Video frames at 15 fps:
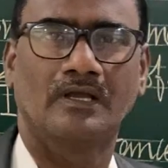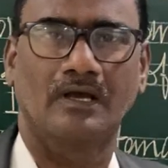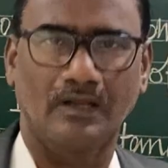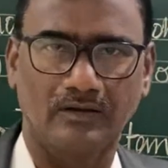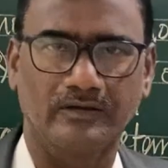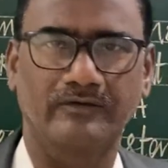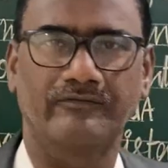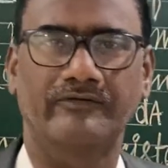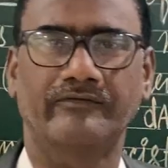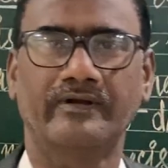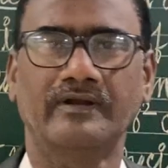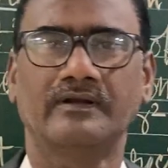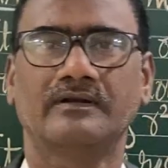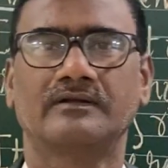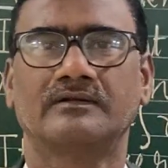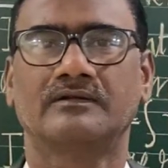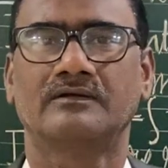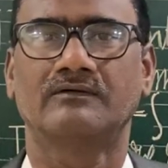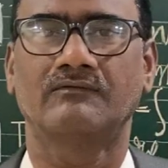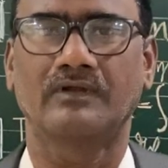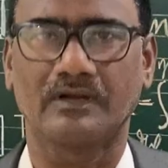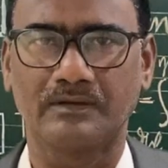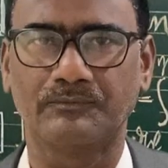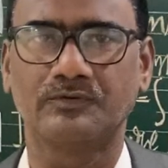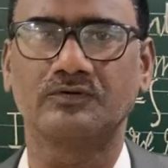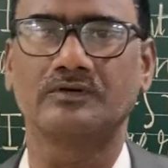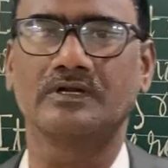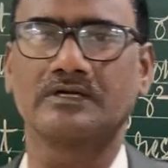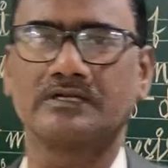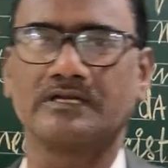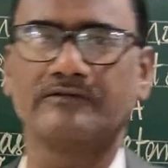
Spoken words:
Hello everyone, welcome to Dr.